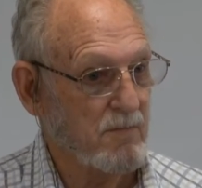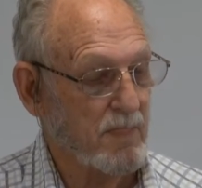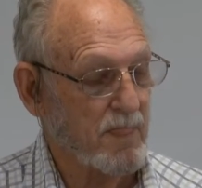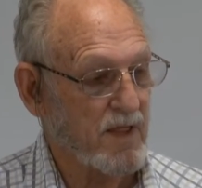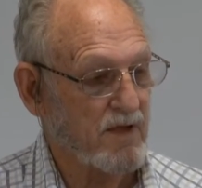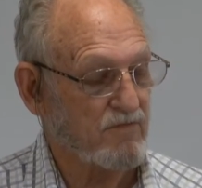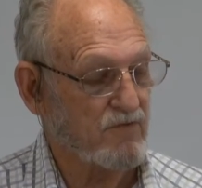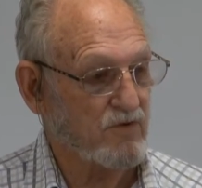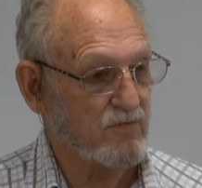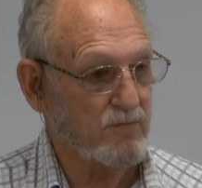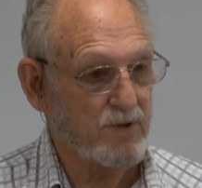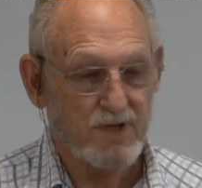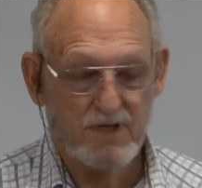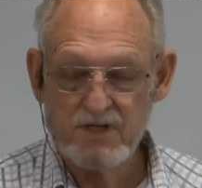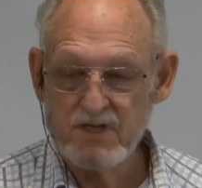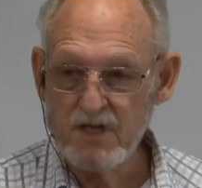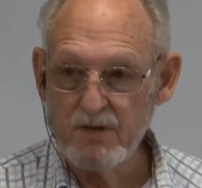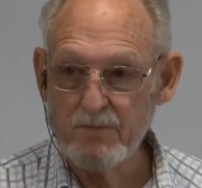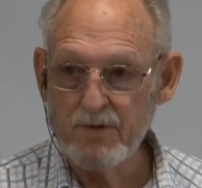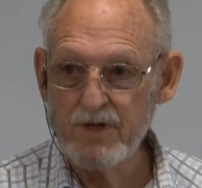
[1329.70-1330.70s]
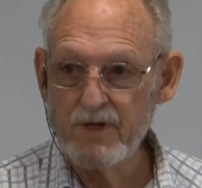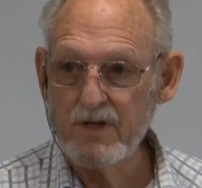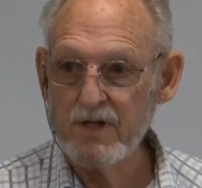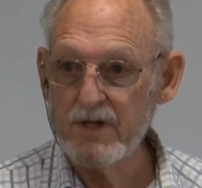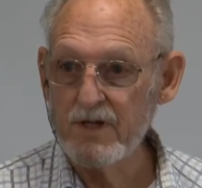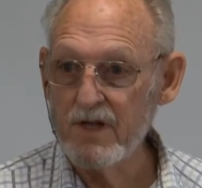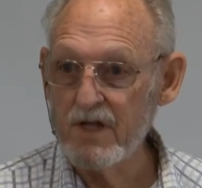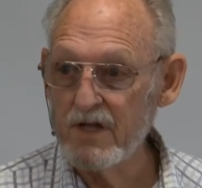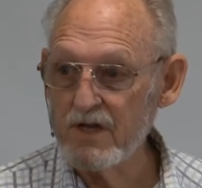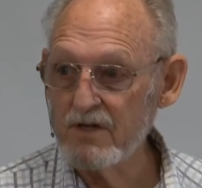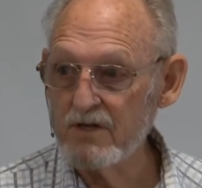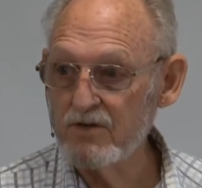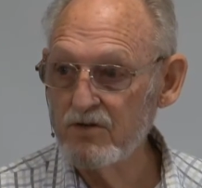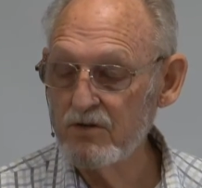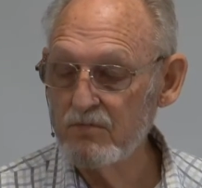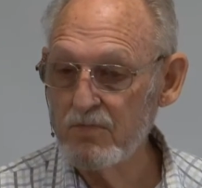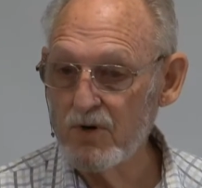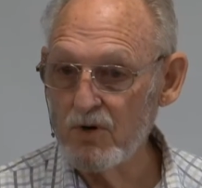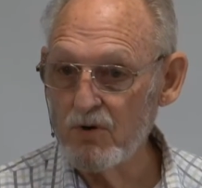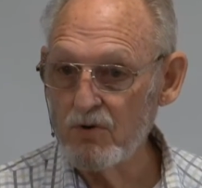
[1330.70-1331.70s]
If you've been timid and not too
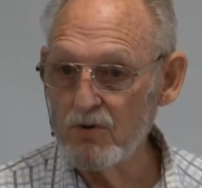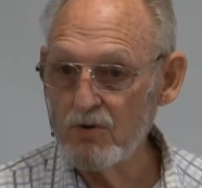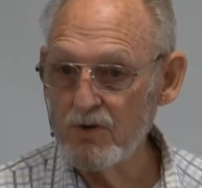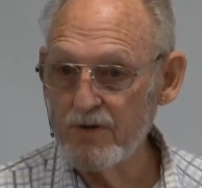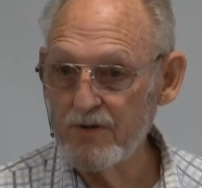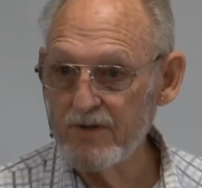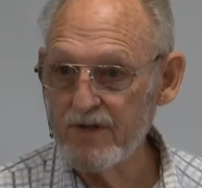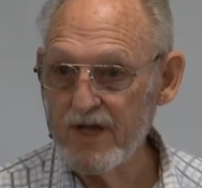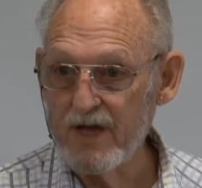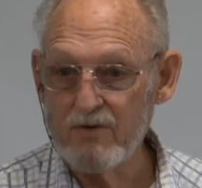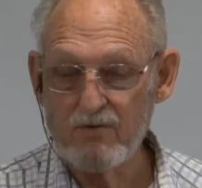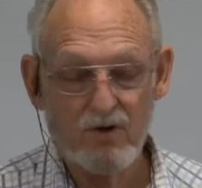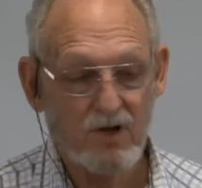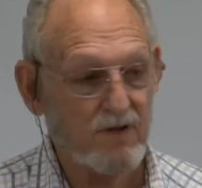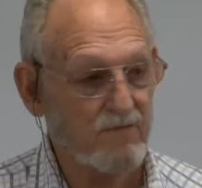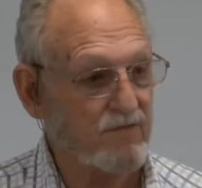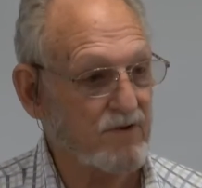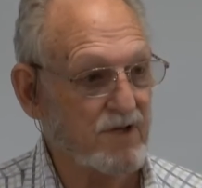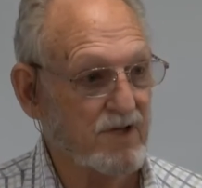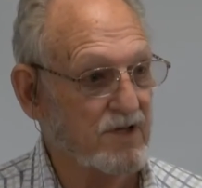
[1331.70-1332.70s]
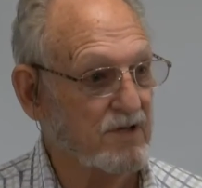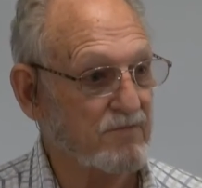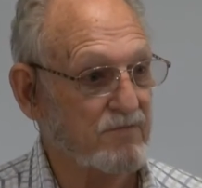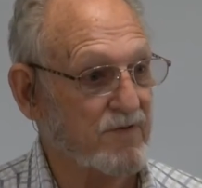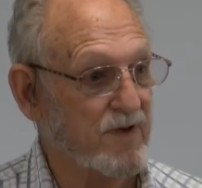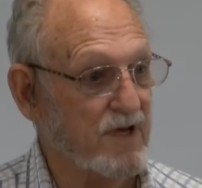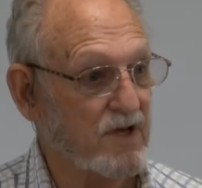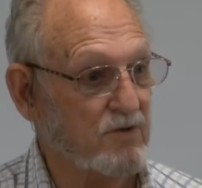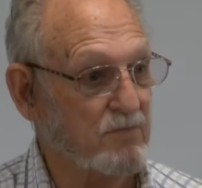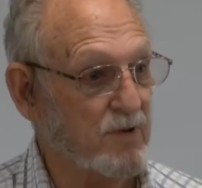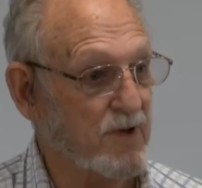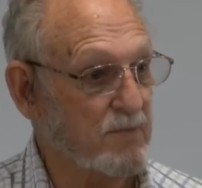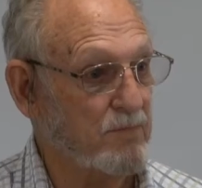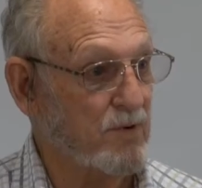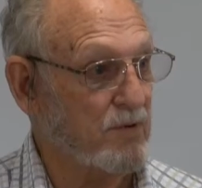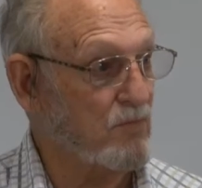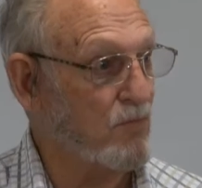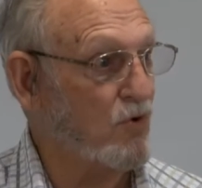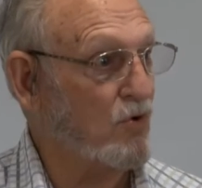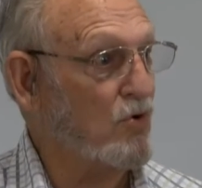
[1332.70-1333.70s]
bold, that will even confound people
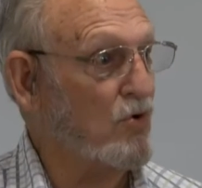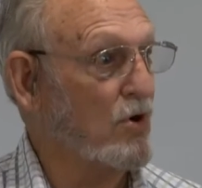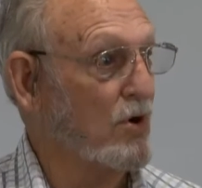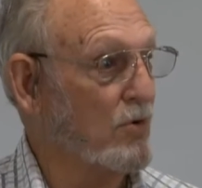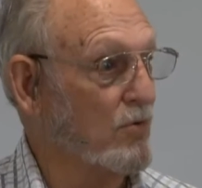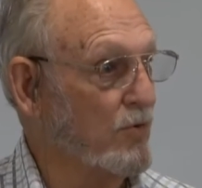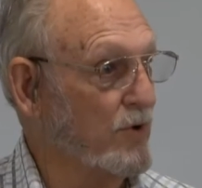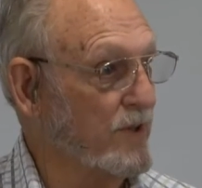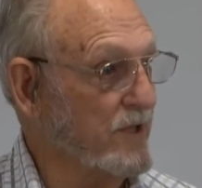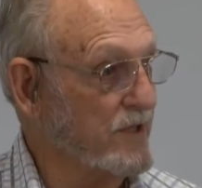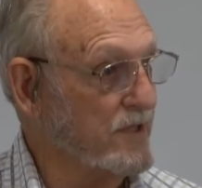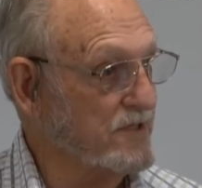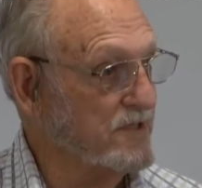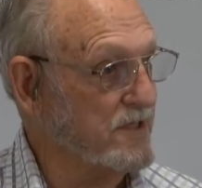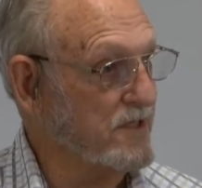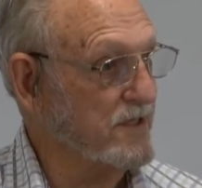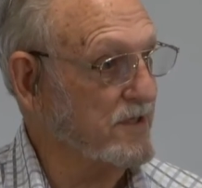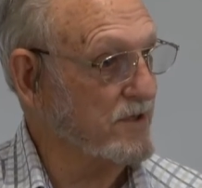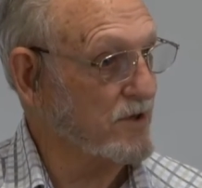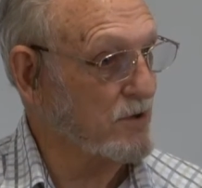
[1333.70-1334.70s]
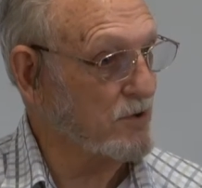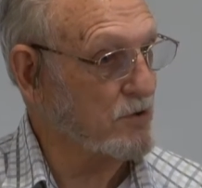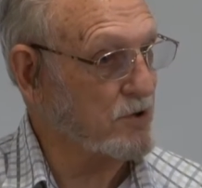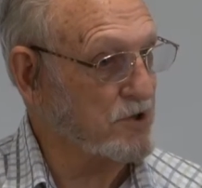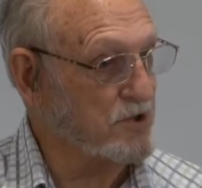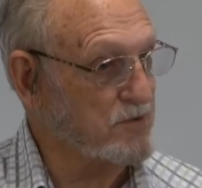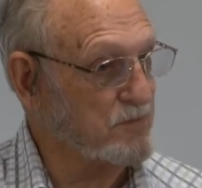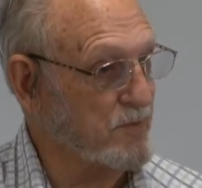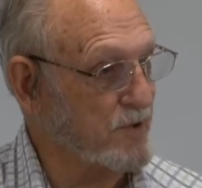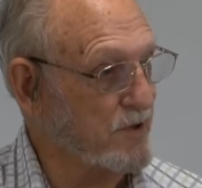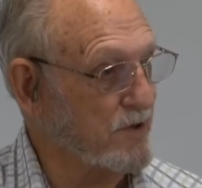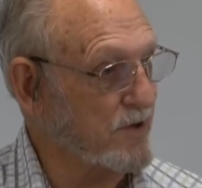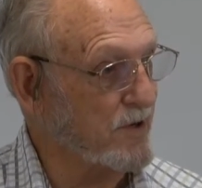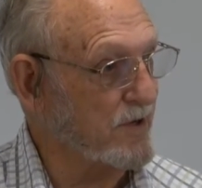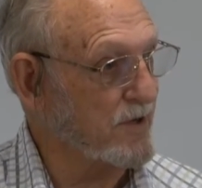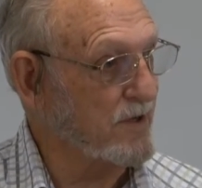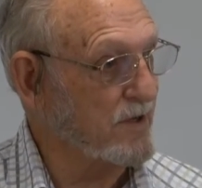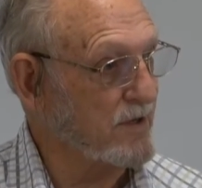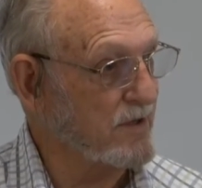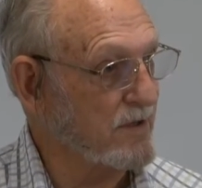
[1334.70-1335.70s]
more when they see the Holy
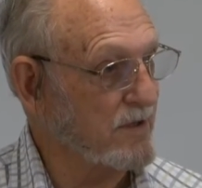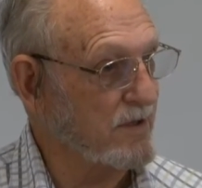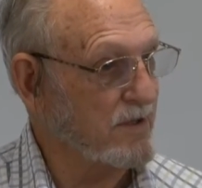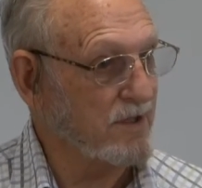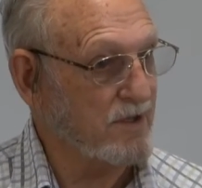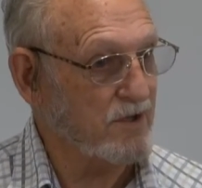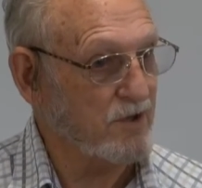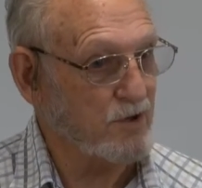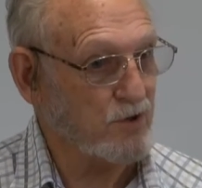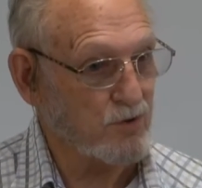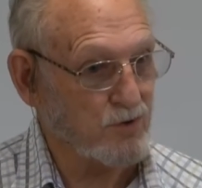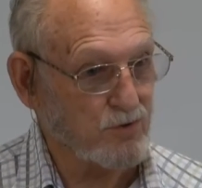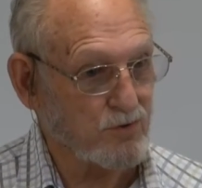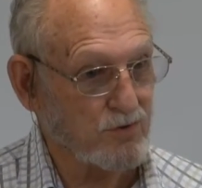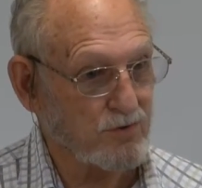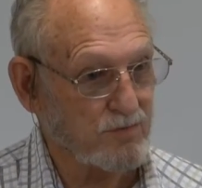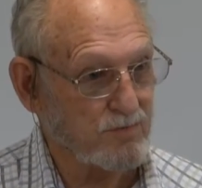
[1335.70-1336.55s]
Spirit in you.